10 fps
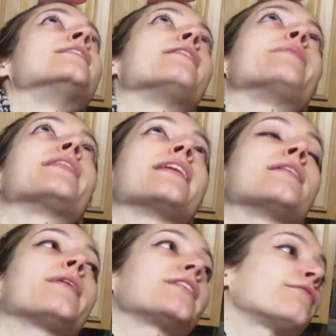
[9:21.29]
I've been
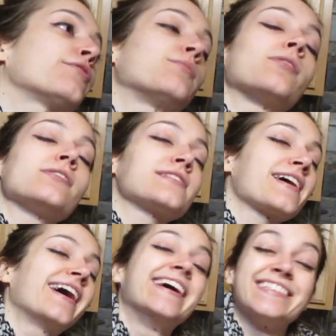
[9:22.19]
thinking about that film all
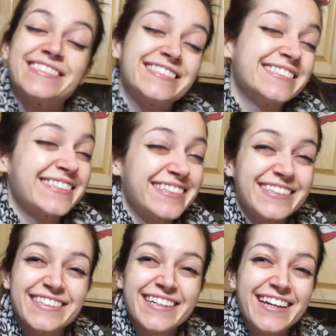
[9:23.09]
day. It
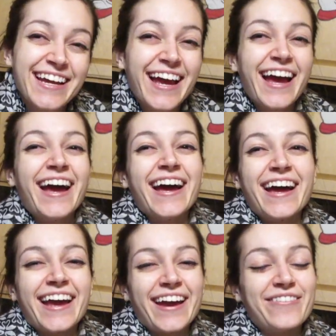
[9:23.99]
was a
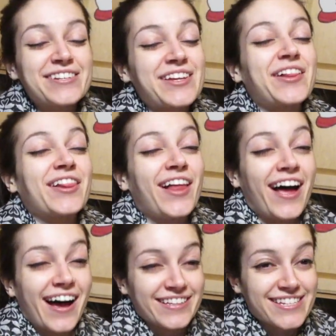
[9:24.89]
lot. It was a
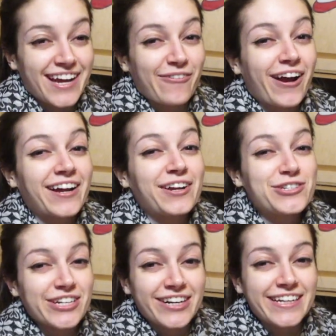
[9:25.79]
lot. I went on a
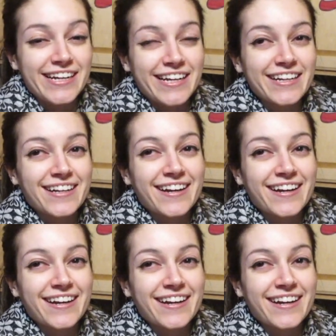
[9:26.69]
journey.